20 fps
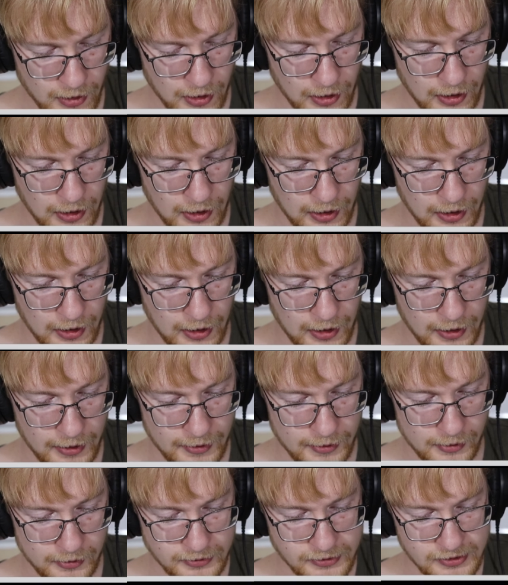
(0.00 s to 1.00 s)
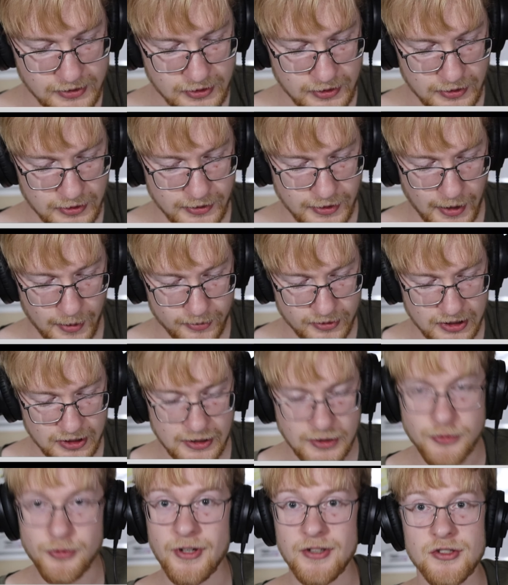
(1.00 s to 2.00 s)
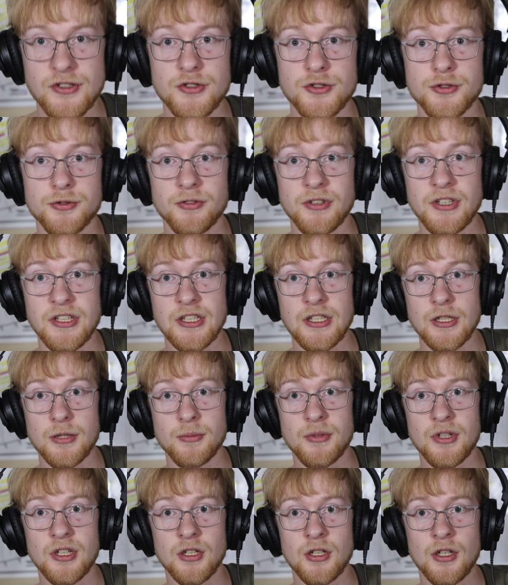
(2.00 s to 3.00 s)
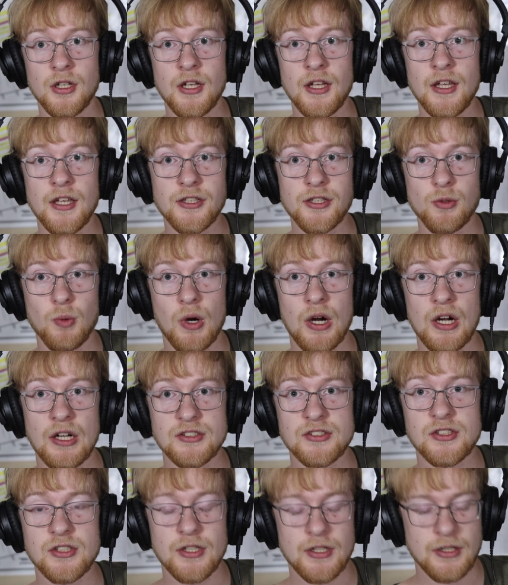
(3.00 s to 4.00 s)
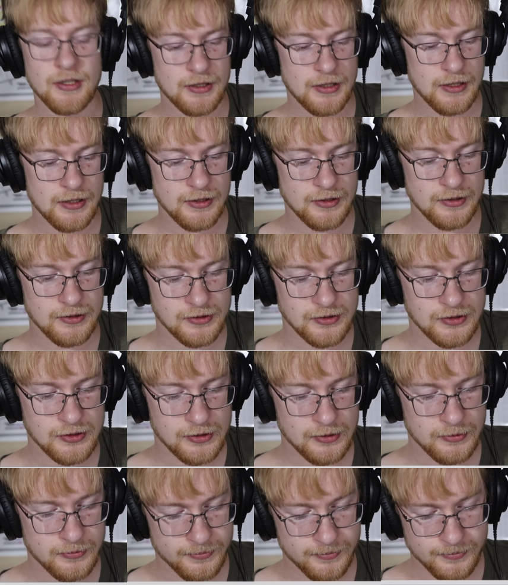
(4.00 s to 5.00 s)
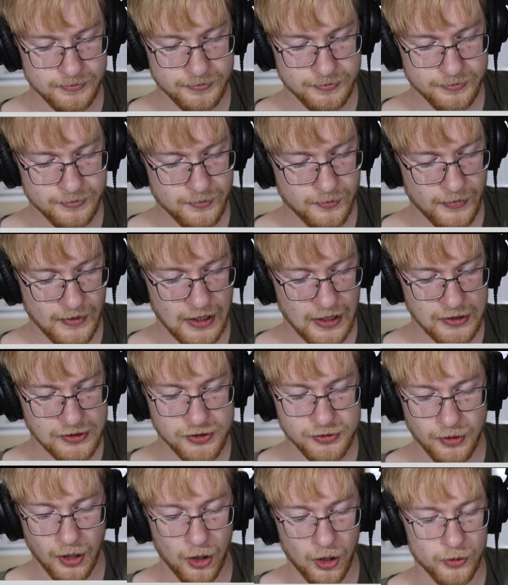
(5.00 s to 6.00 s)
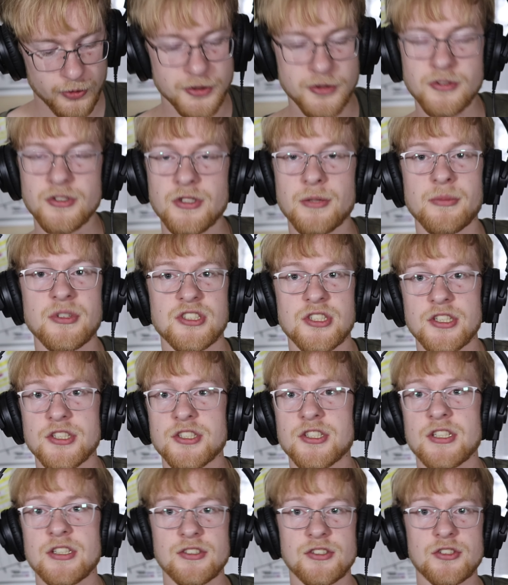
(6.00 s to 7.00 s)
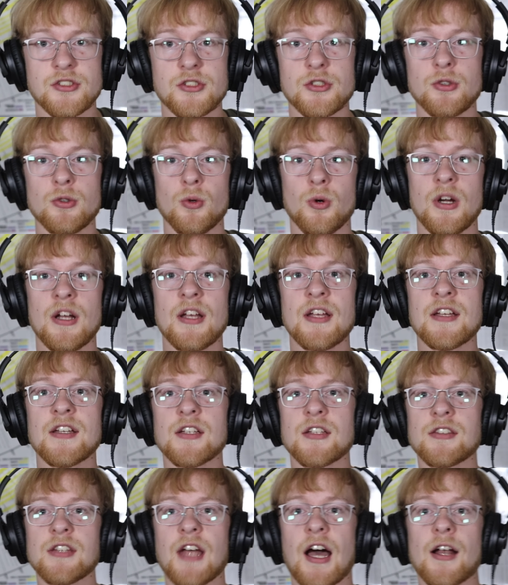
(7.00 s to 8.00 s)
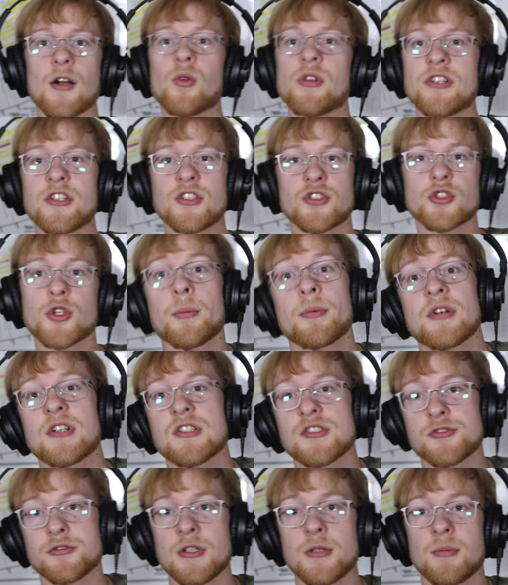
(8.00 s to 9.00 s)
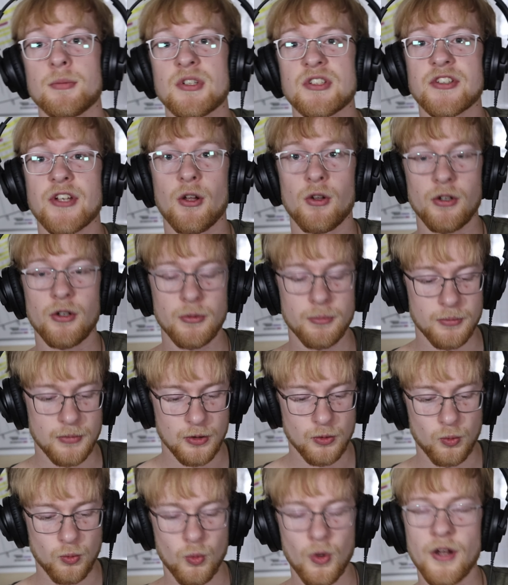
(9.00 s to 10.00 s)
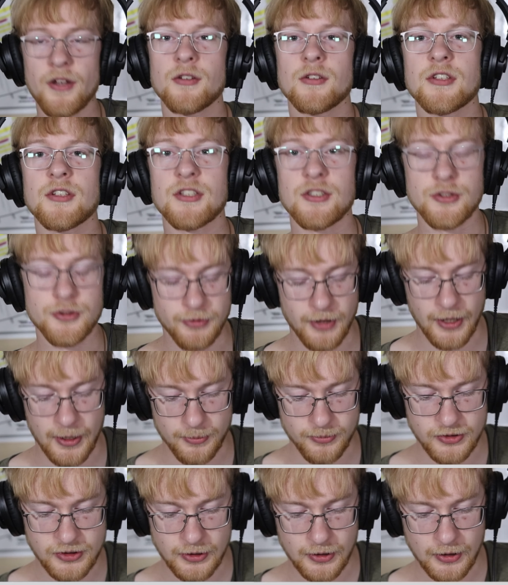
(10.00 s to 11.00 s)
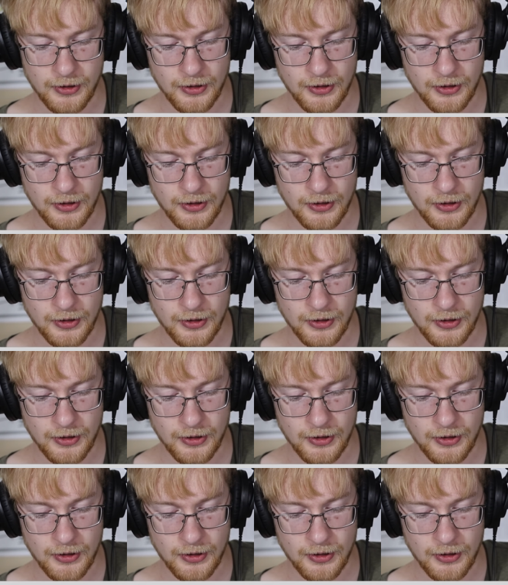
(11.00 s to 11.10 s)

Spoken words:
Let's see. Nebuchadnezzar has a dream. He wants his astrologers and magicians to not only interpret his dream, but tell him what he dreamt,